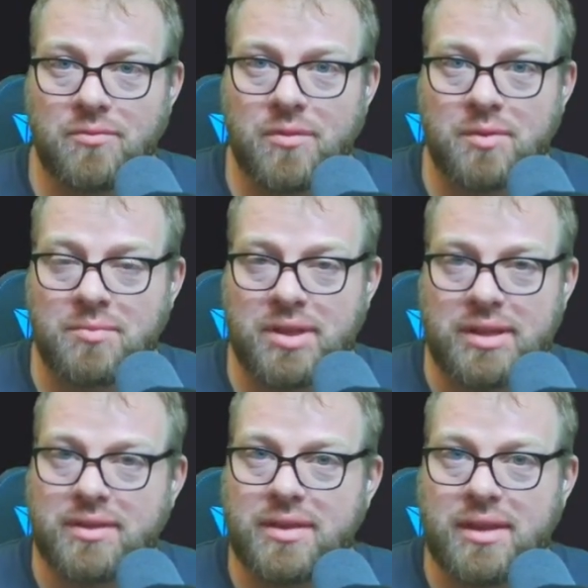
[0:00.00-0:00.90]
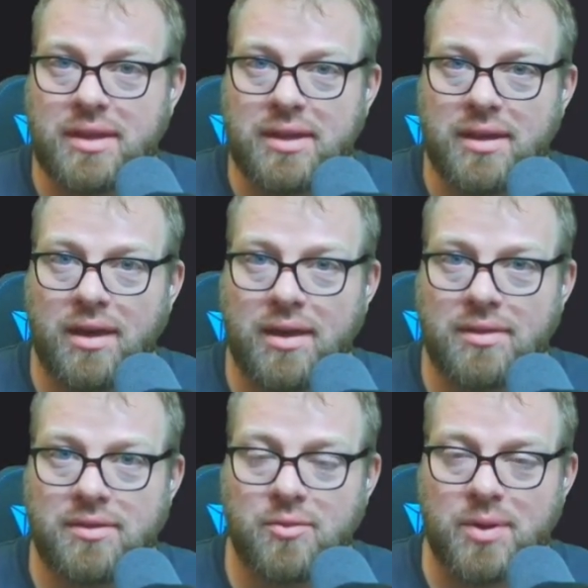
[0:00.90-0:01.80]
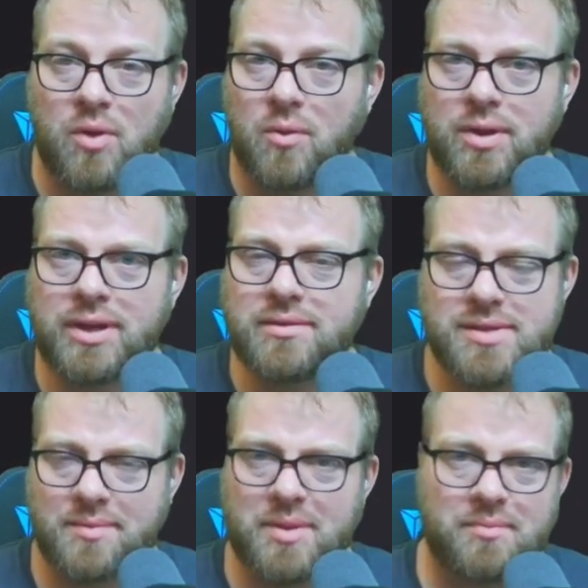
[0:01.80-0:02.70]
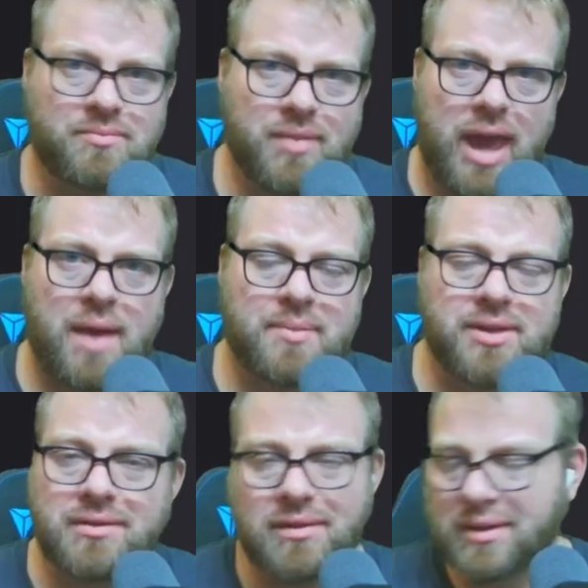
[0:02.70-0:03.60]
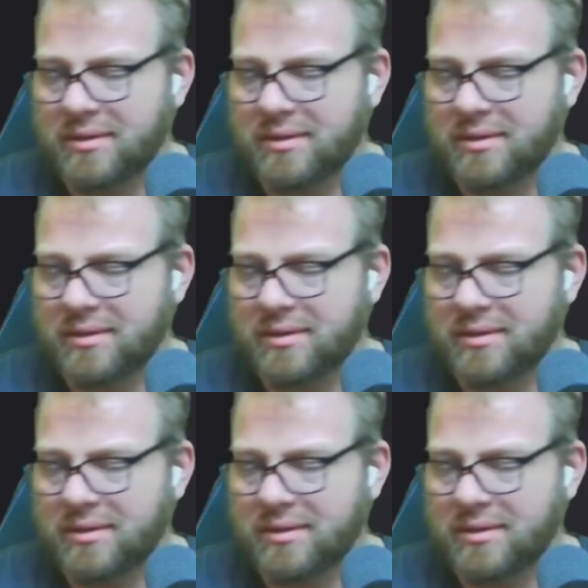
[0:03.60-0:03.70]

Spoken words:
complete the recording. Something happened.